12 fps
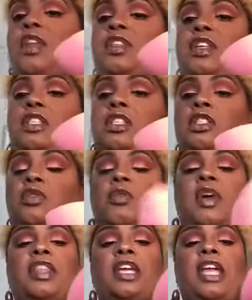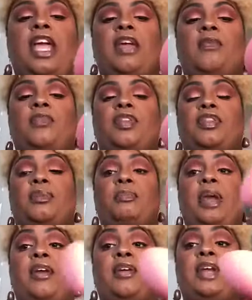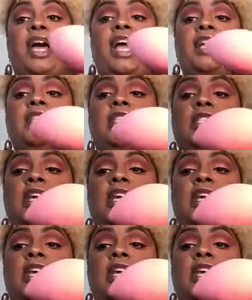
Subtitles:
This is the one that came with the Paradise